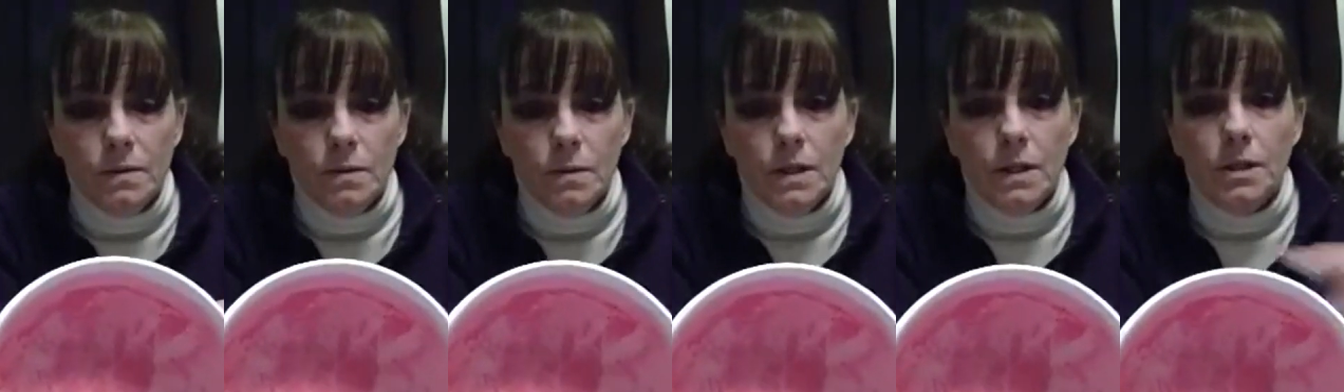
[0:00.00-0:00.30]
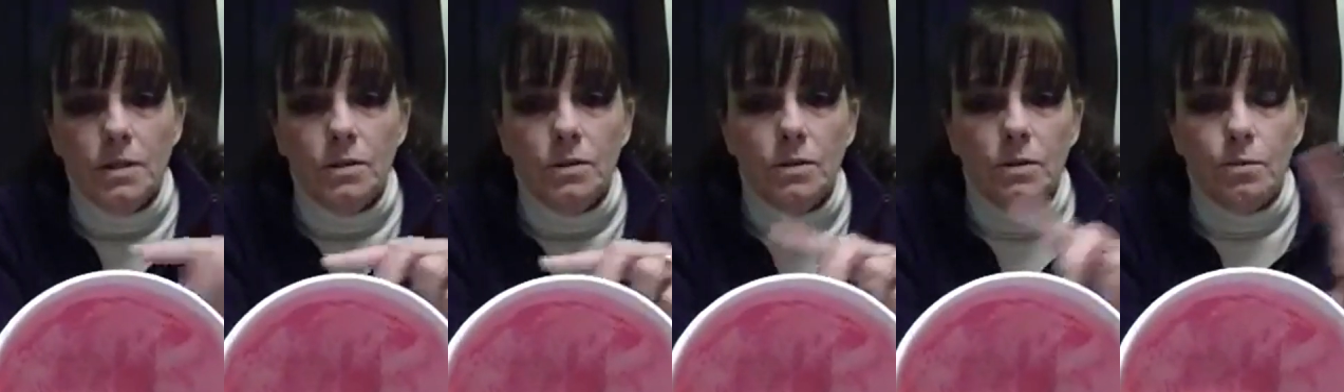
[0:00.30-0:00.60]
We're
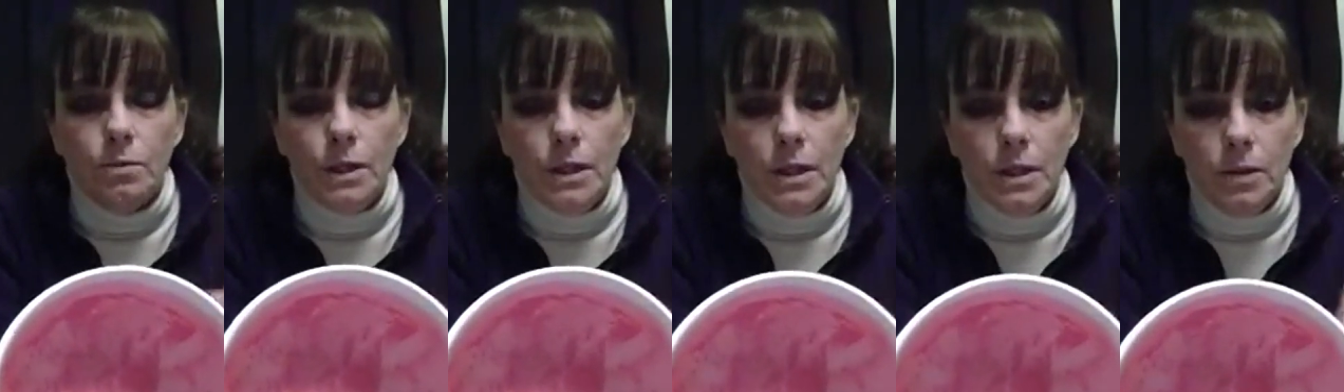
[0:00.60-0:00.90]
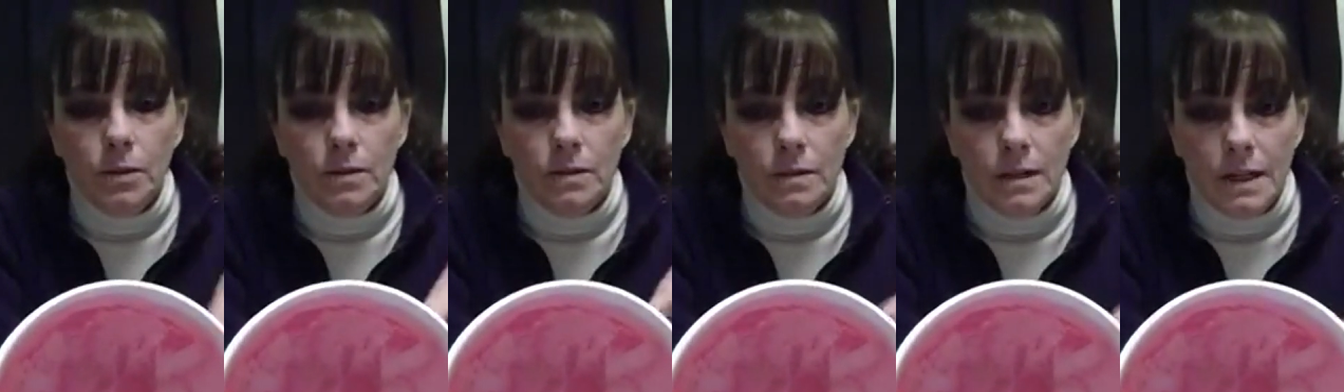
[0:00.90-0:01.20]
going to do 3
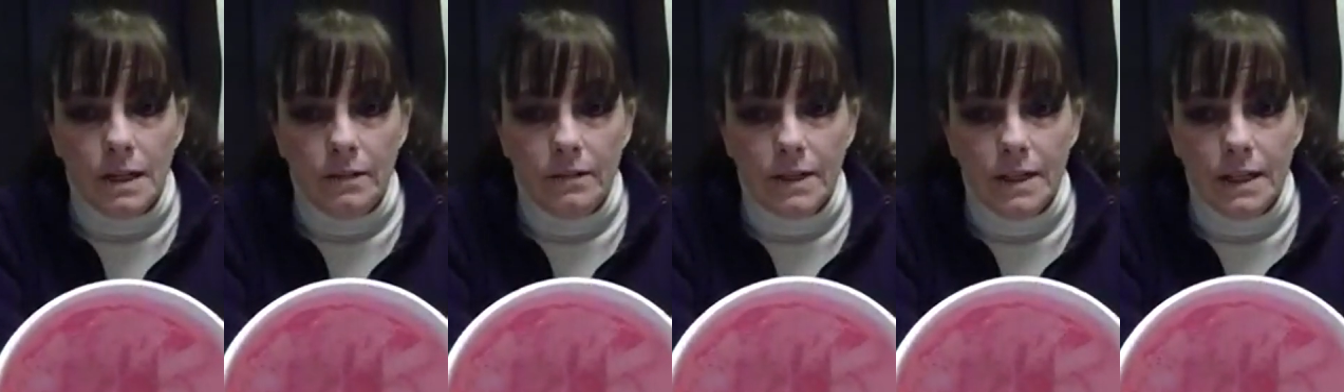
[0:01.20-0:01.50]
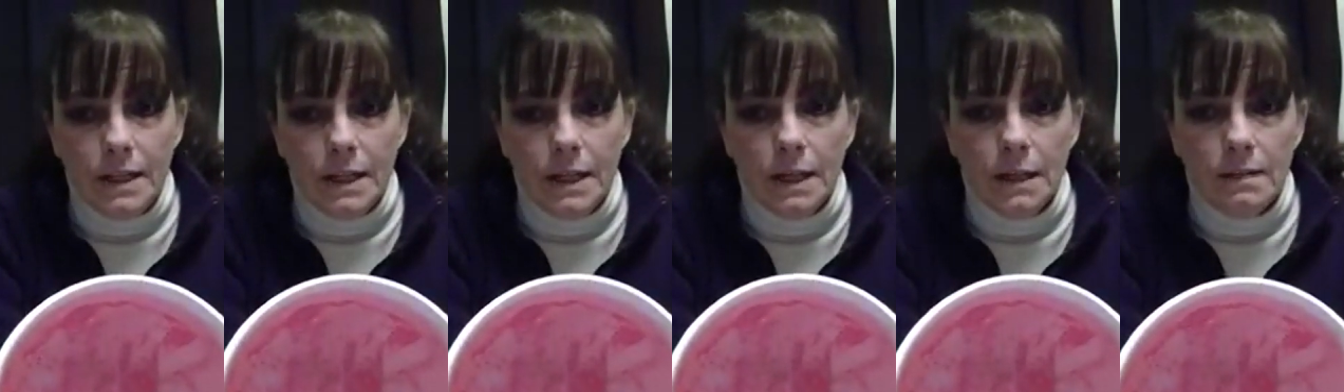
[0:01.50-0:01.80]
coats on
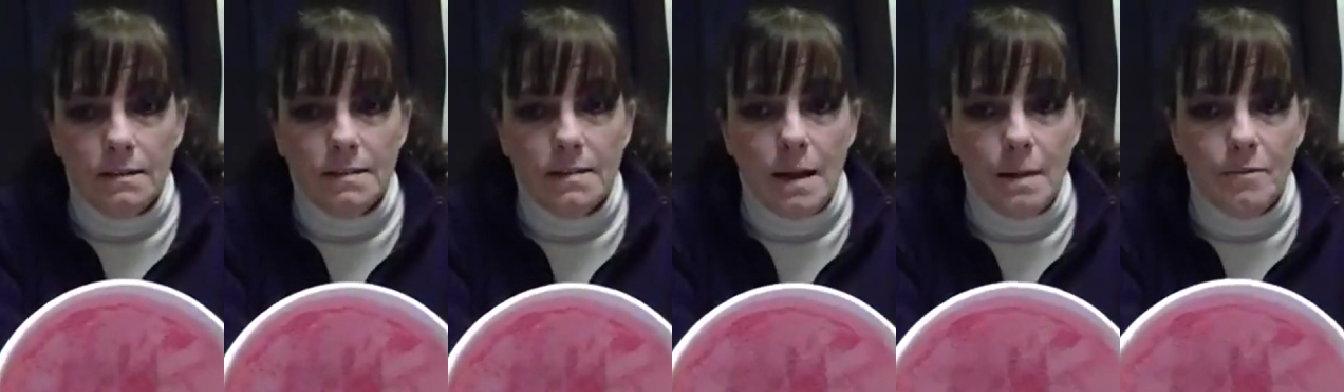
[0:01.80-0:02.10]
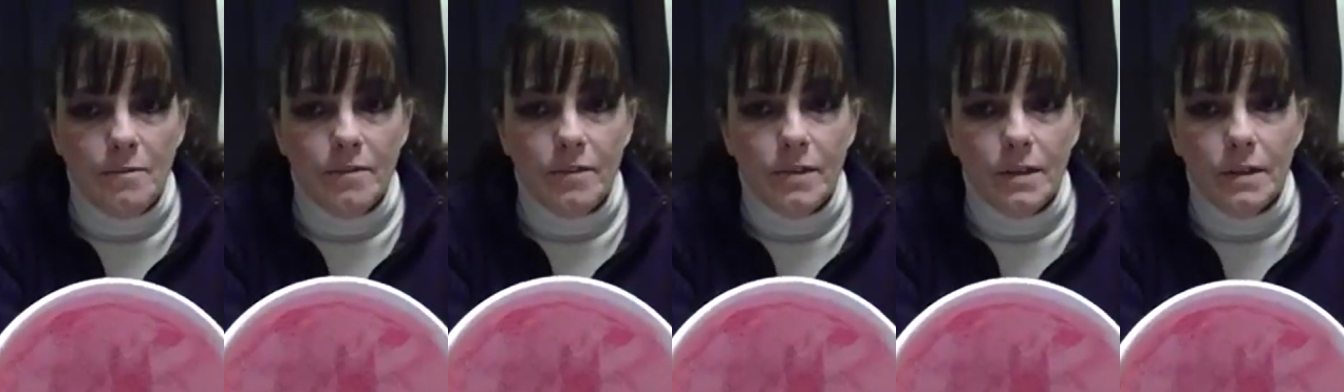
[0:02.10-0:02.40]
everything
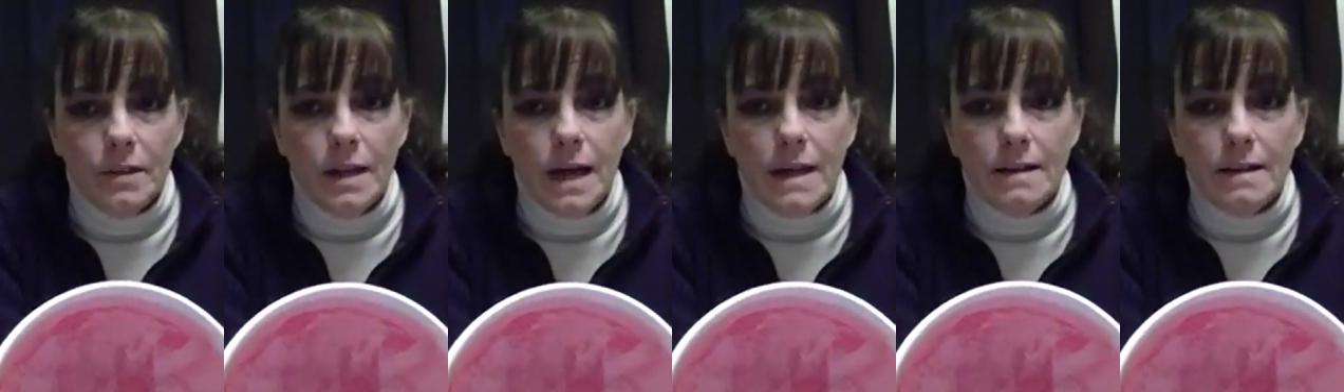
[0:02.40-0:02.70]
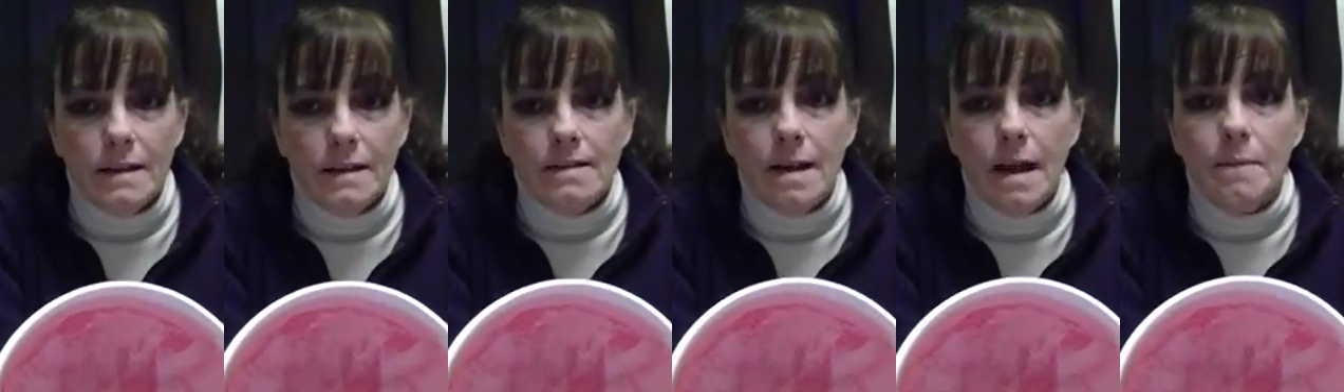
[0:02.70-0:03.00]
except for the
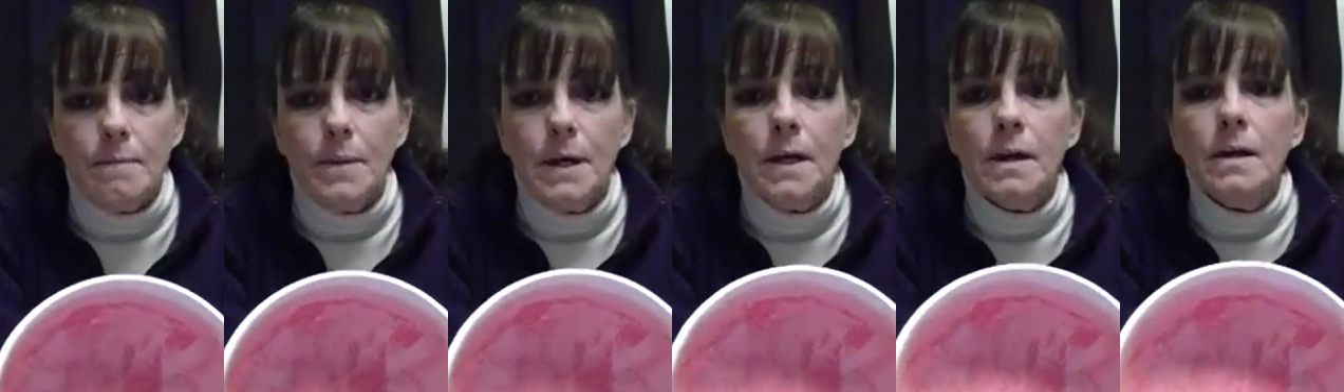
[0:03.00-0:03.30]
last step.